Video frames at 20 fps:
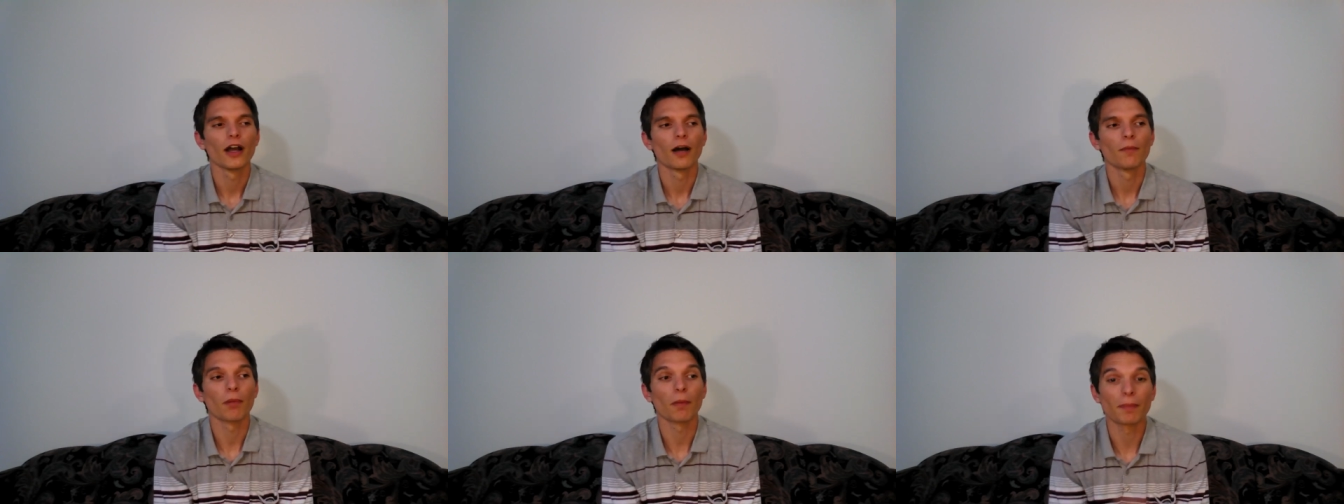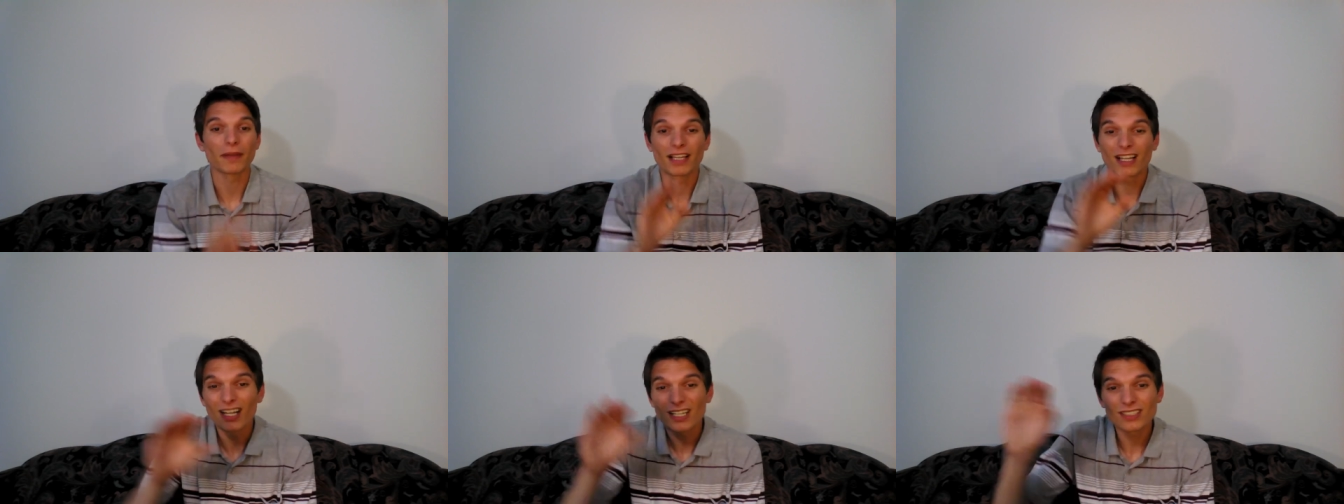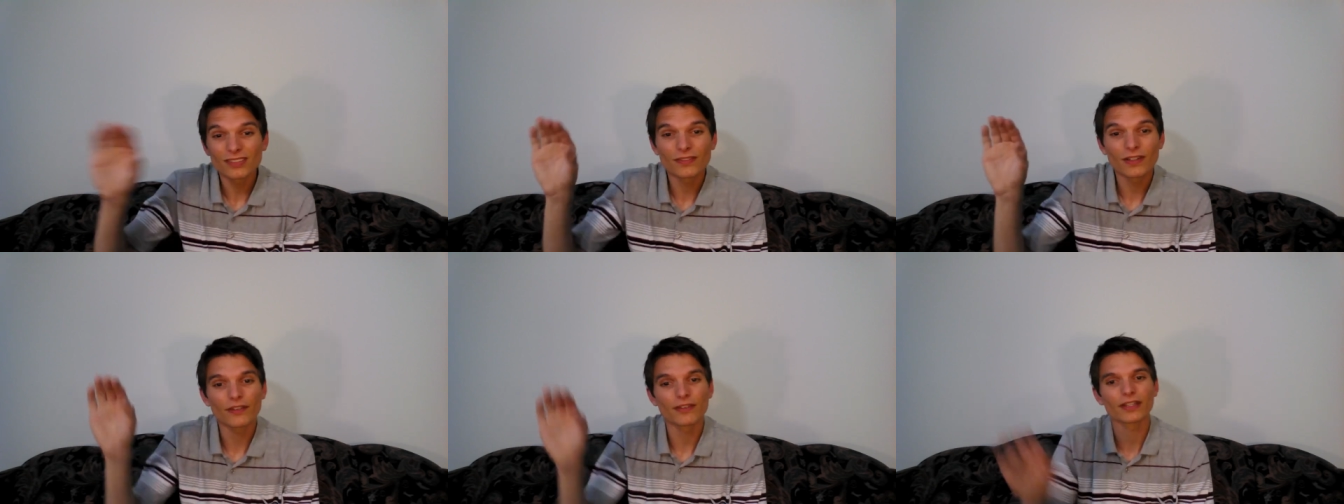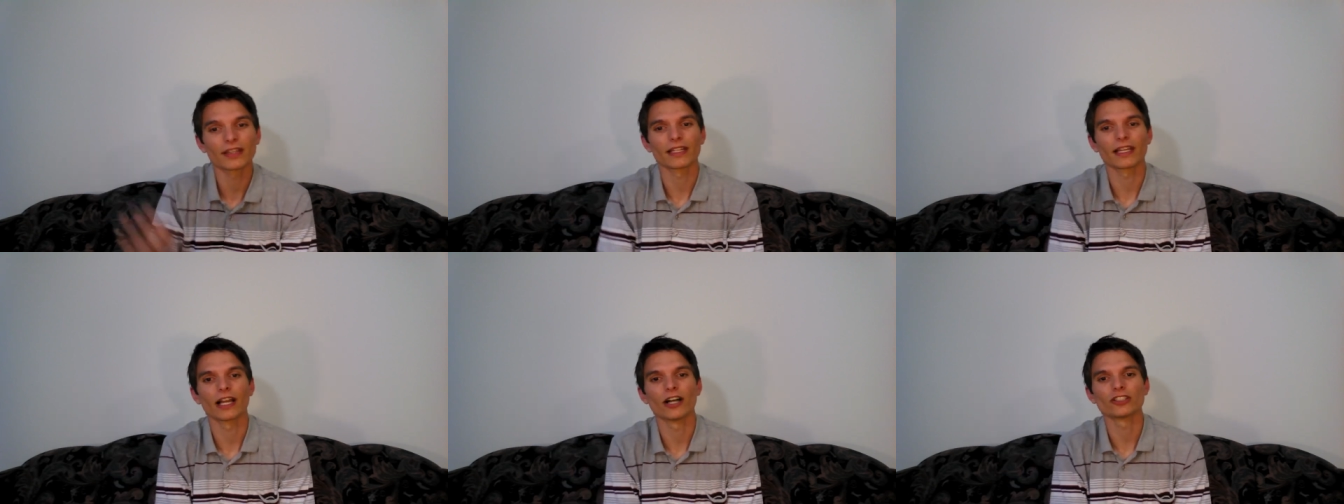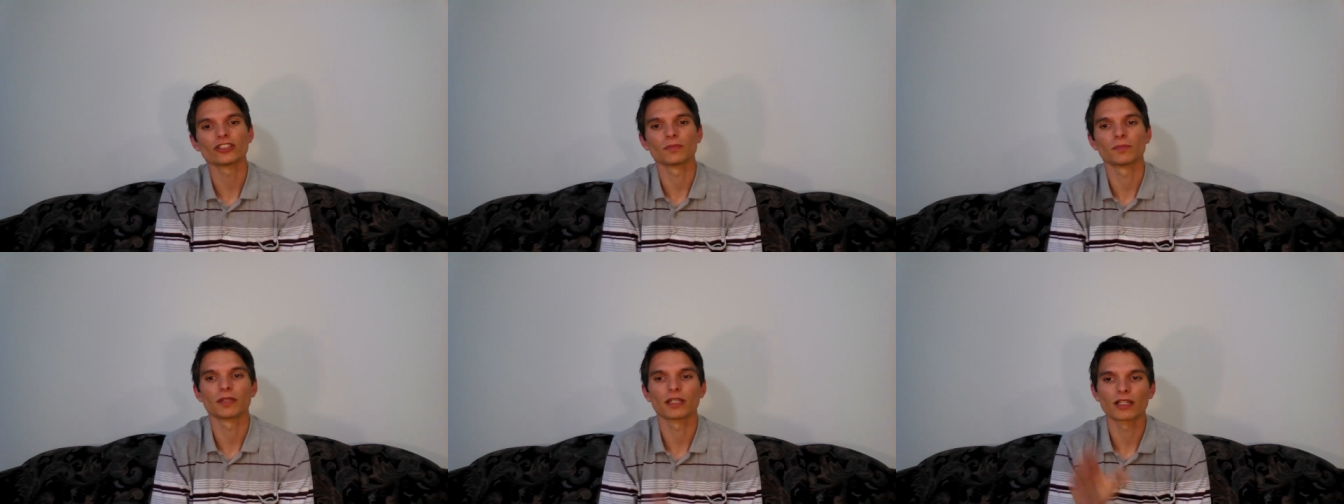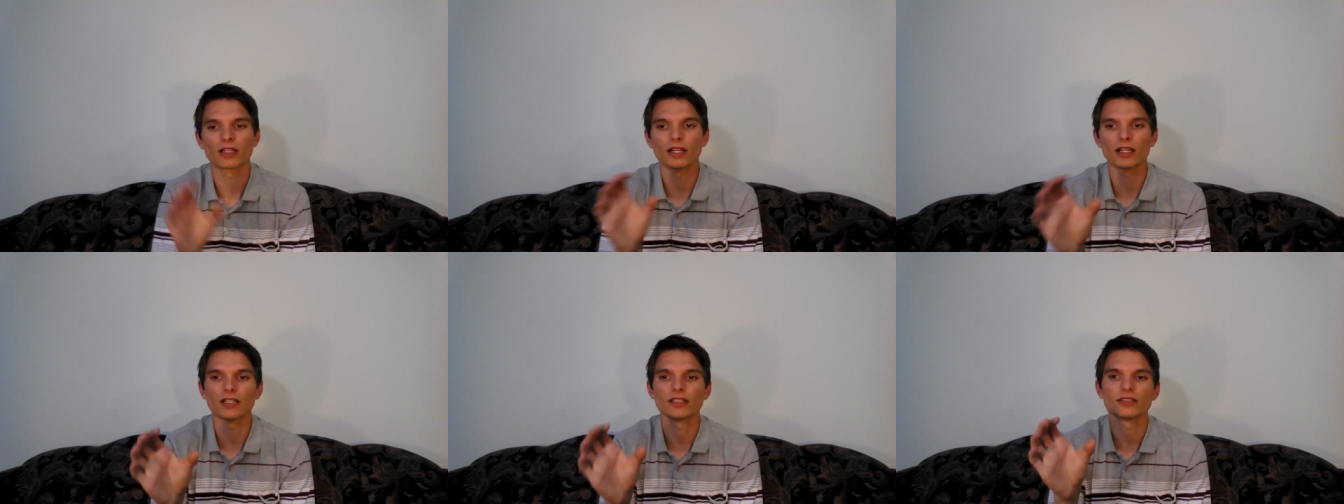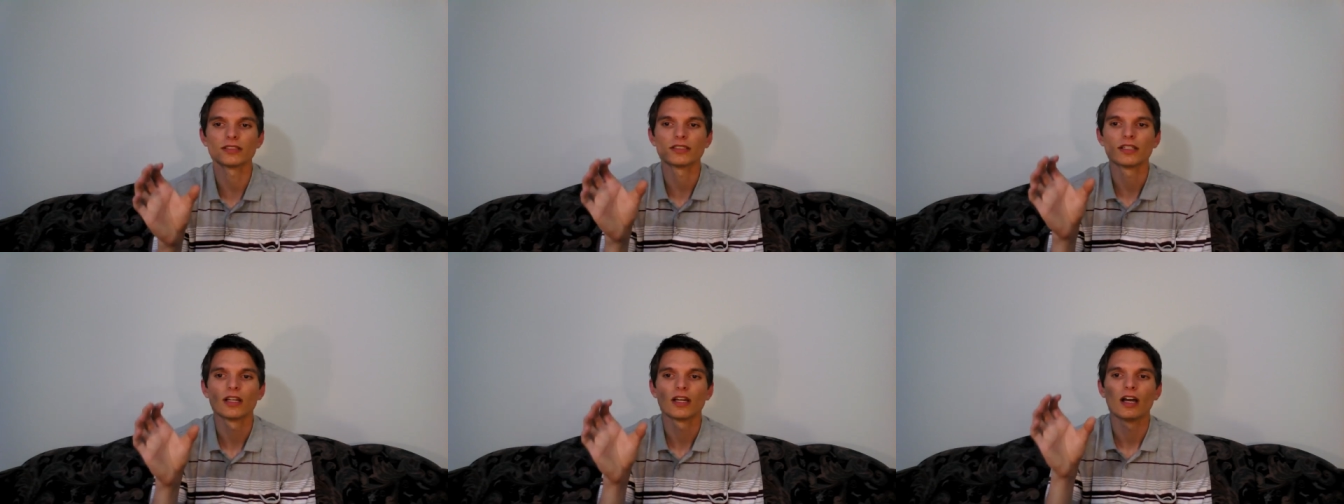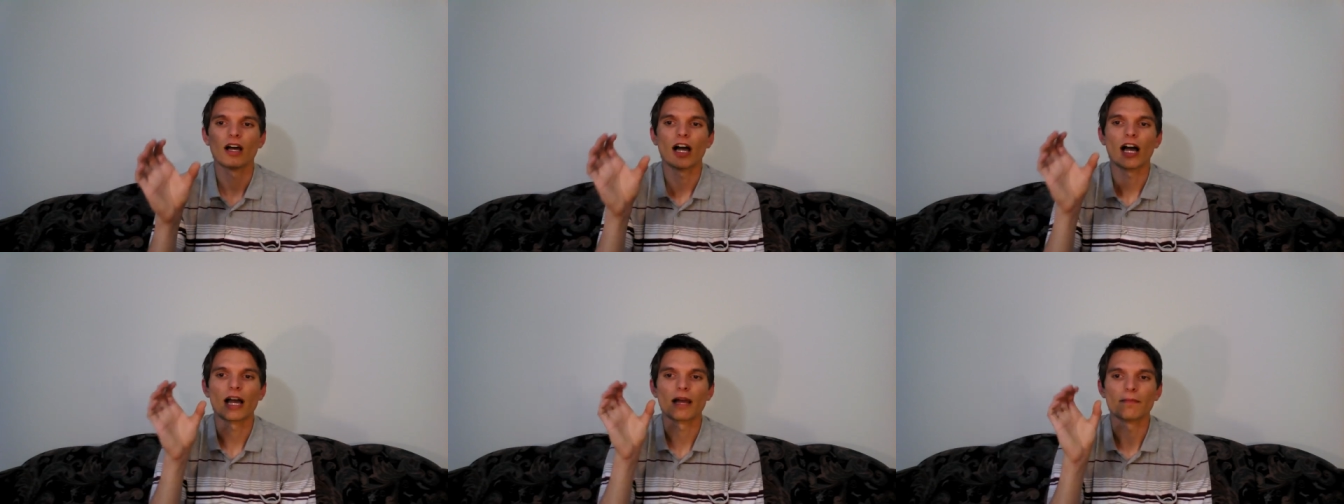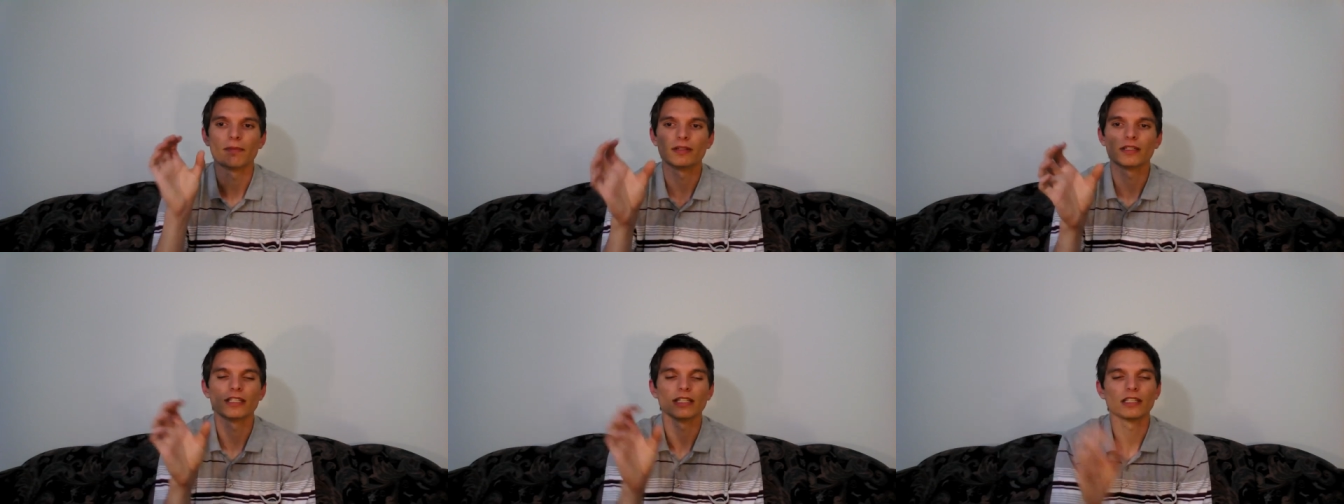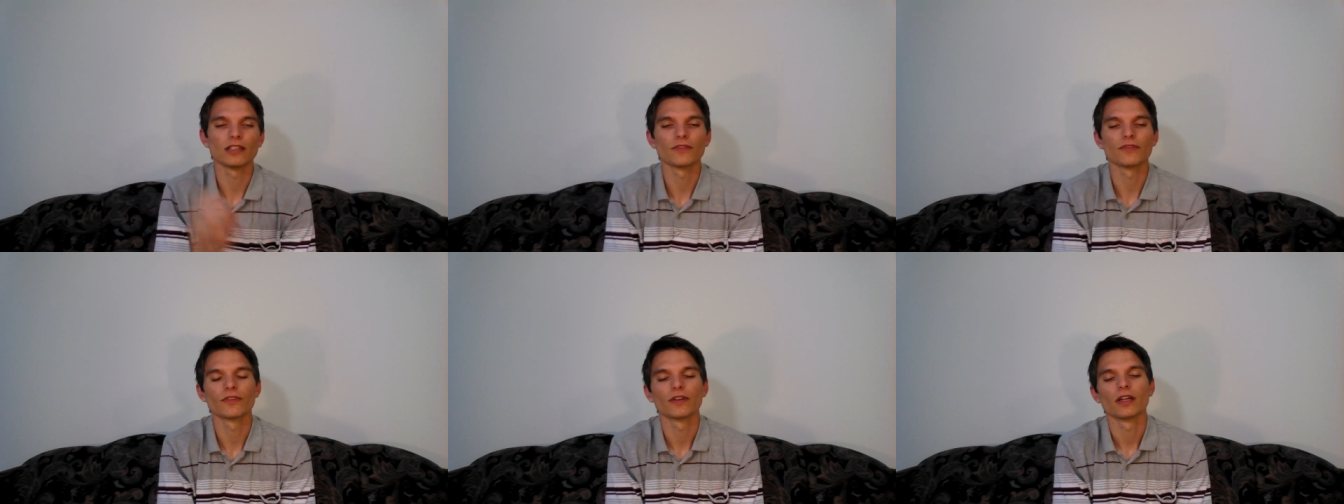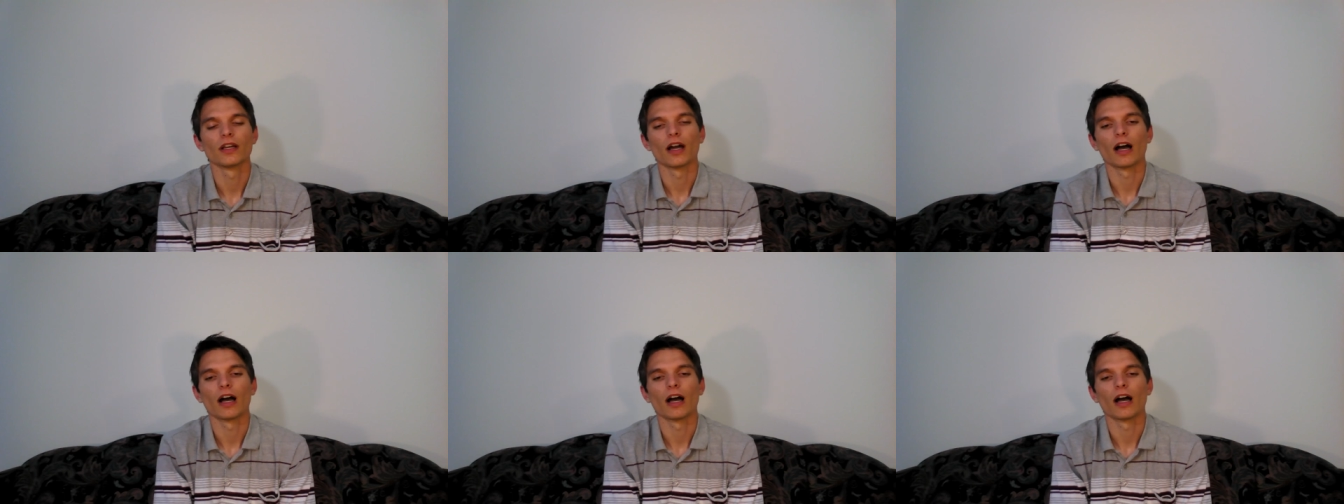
but because of everything else and because I believe,